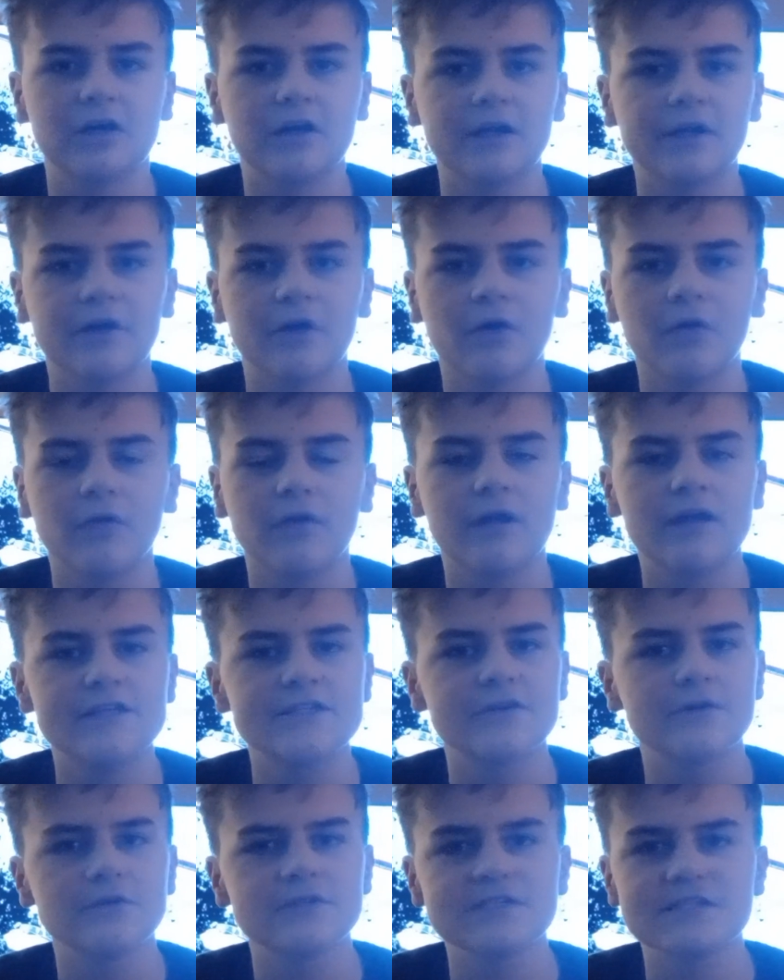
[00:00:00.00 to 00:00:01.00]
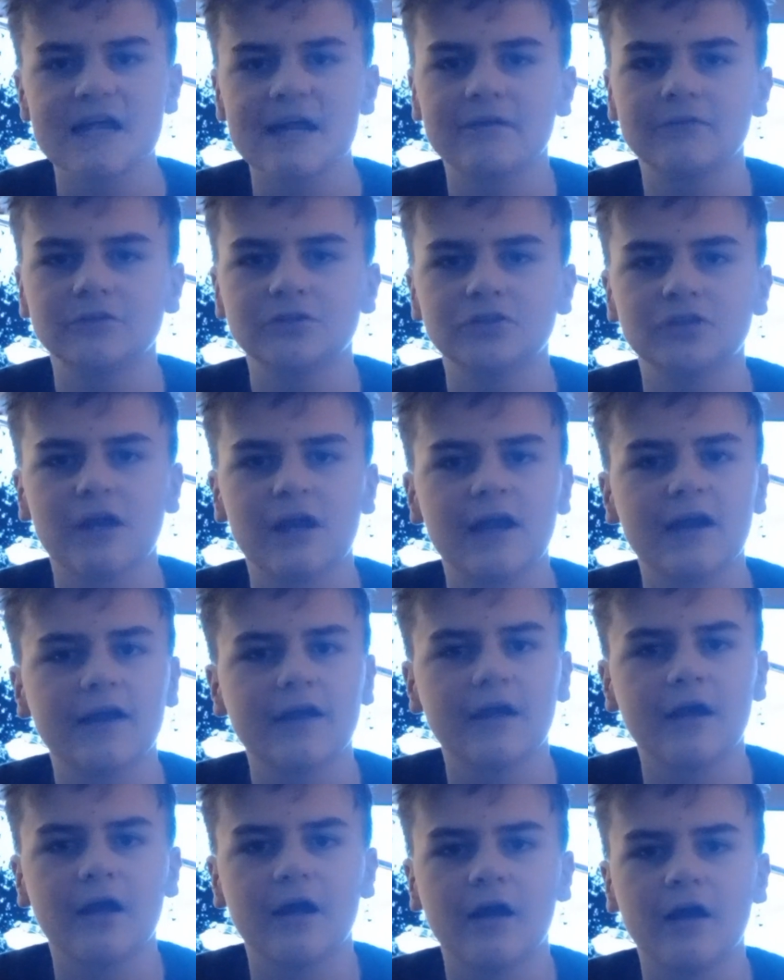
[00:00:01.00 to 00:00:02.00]
Icon. It's got a
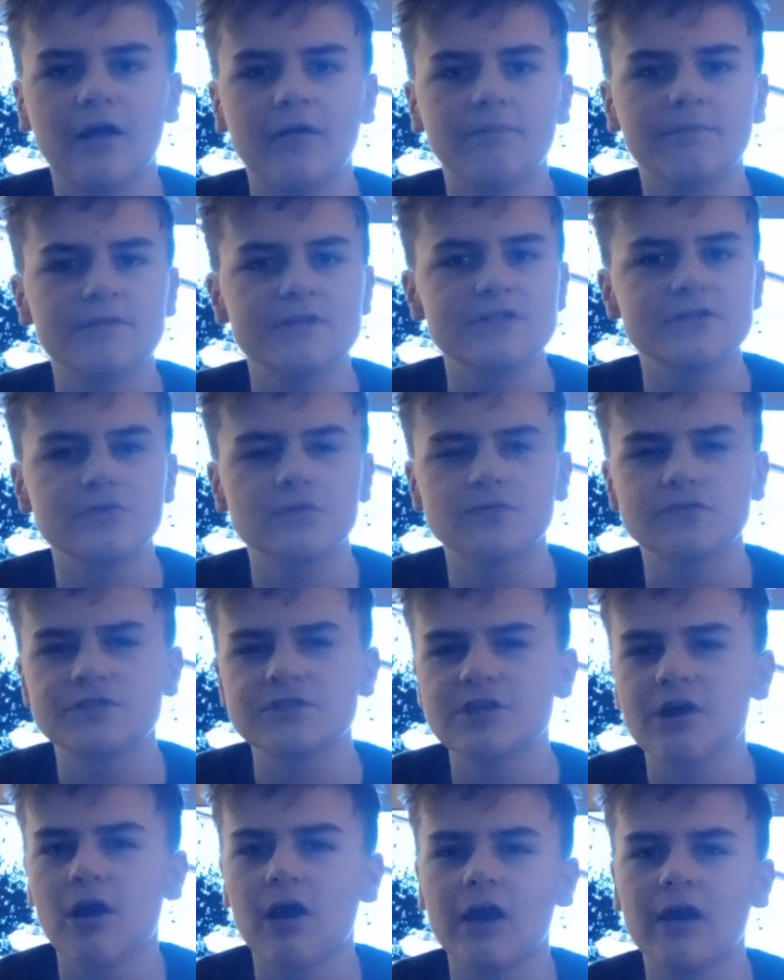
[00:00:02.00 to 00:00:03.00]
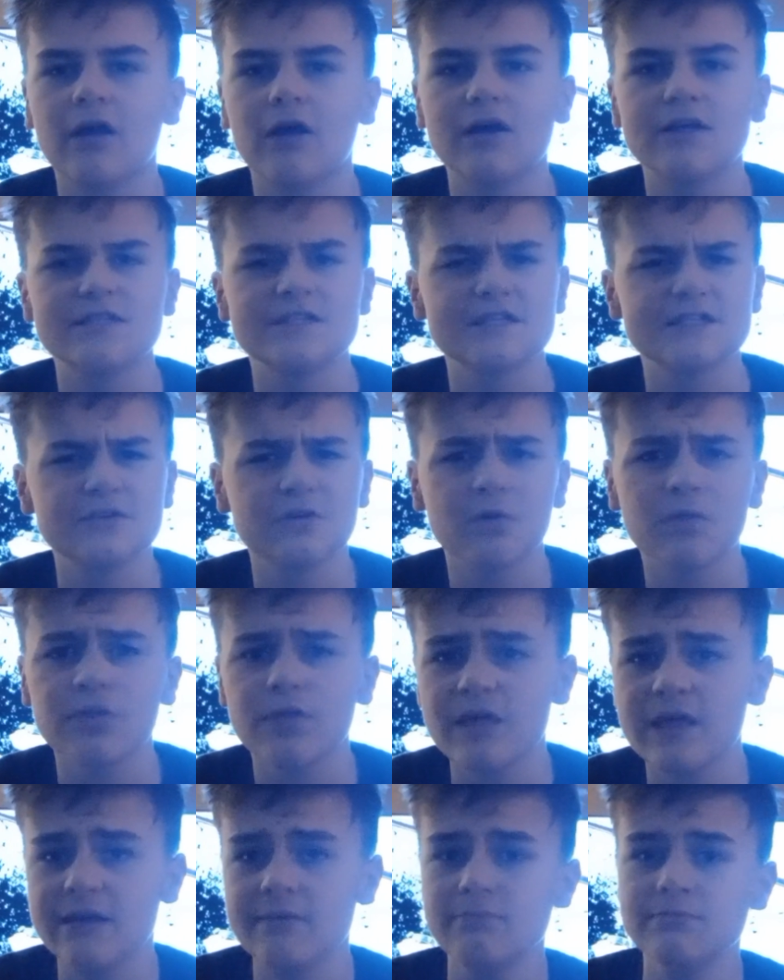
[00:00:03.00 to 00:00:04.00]
soundtrack, it's sort of stylised. It's not
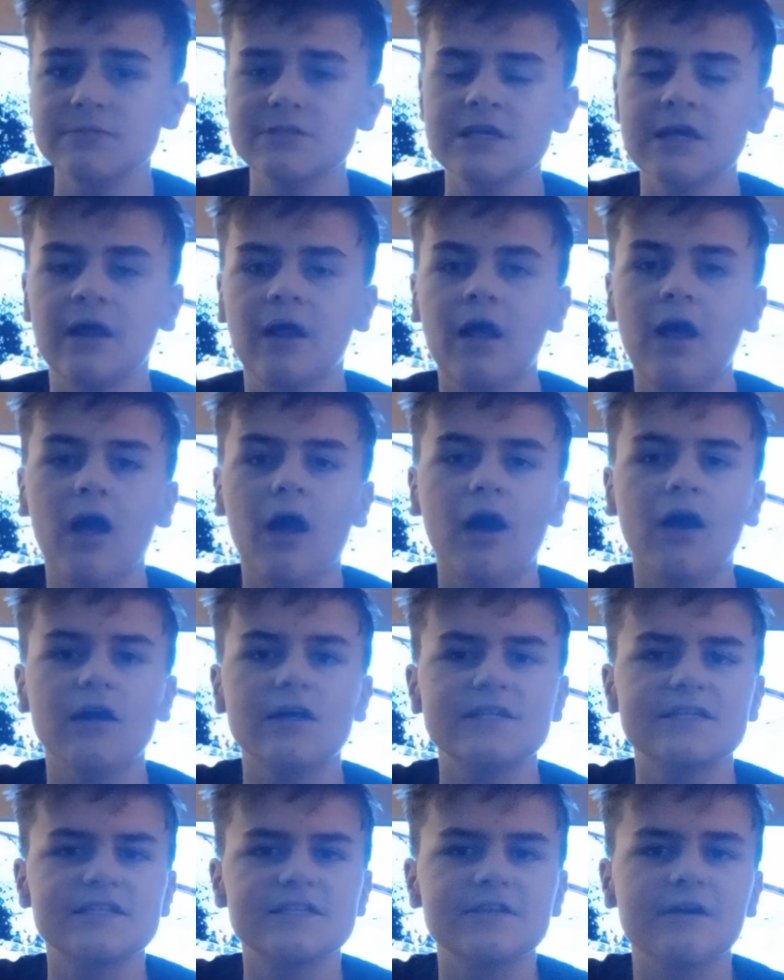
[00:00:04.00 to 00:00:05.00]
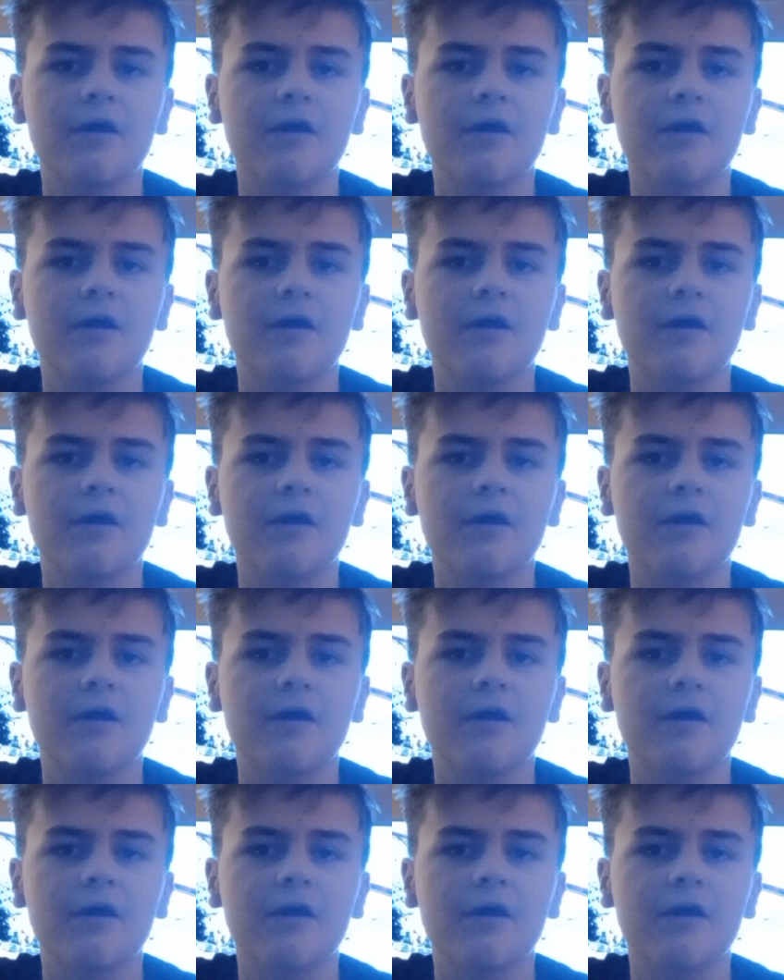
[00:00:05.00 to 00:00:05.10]
themed, it's